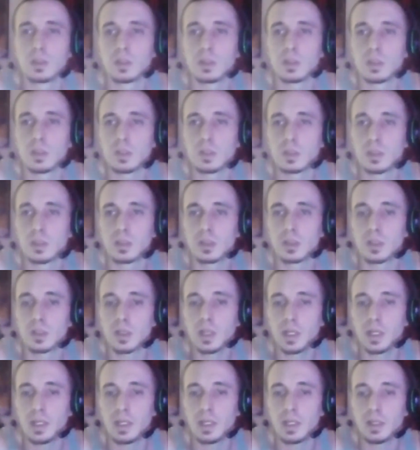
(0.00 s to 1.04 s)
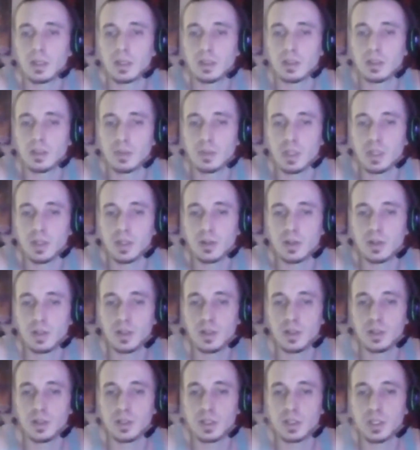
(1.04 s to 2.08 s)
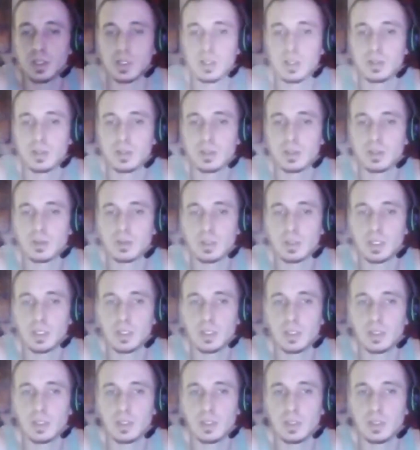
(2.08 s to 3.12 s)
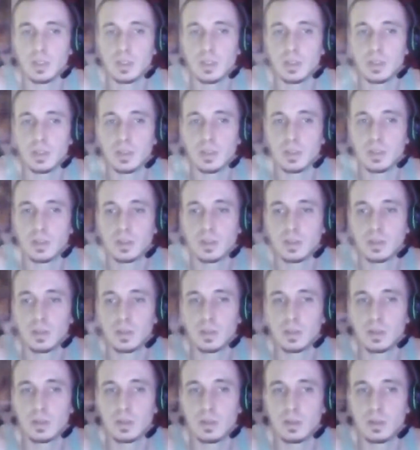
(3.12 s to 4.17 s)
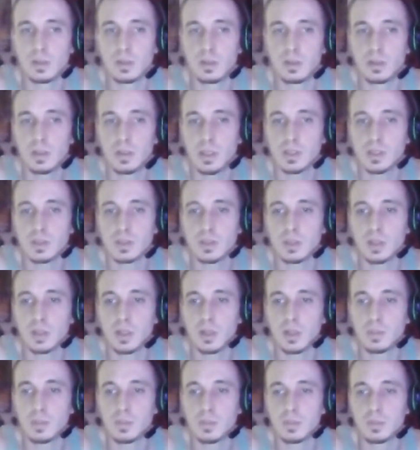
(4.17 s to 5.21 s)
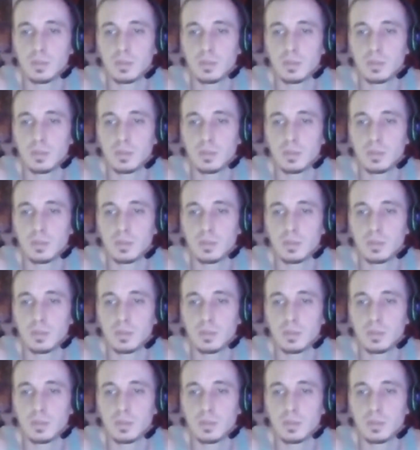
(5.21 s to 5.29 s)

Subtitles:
All right, let me go to share screen here. Desktop,